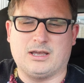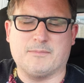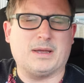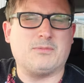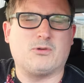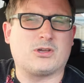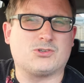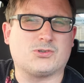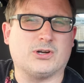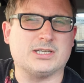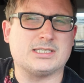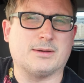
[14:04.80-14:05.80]
And maybe we can
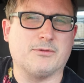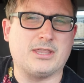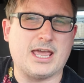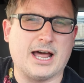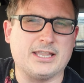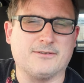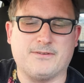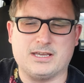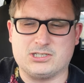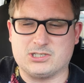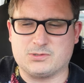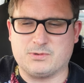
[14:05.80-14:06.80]
try some of the other
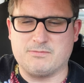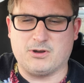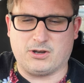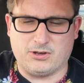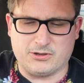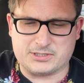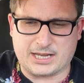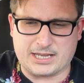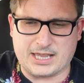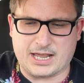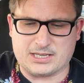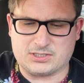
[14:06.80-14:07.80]
features we've not looked
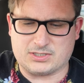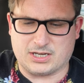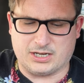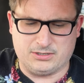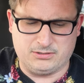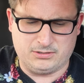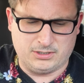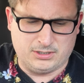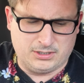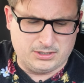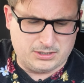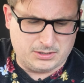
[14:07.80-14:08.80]
at yet. So
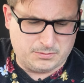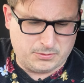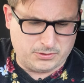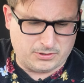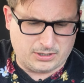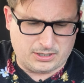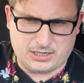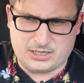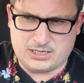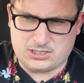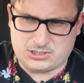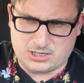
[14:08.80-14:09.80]
let's put the
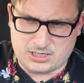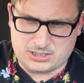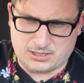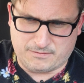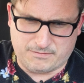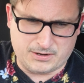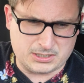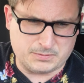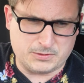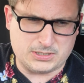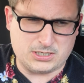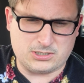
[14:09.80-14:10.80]
ignition into the
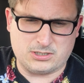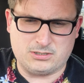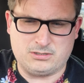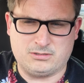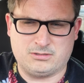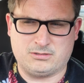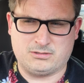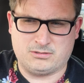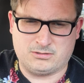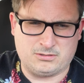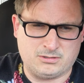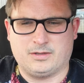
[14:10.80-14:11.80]
first position
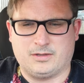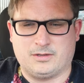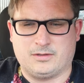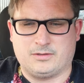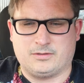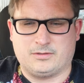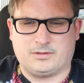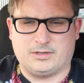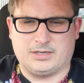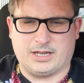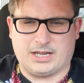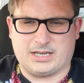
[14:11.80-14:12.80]

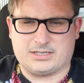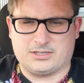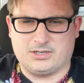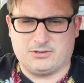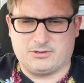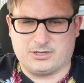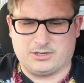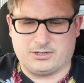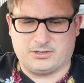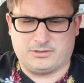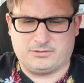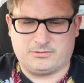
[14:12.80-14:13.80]
and add a new
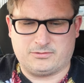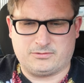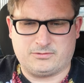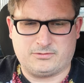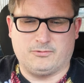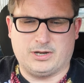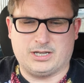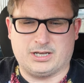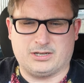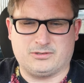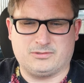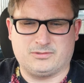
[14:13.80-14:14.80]
car,
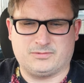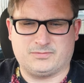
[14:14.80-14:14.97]
Renault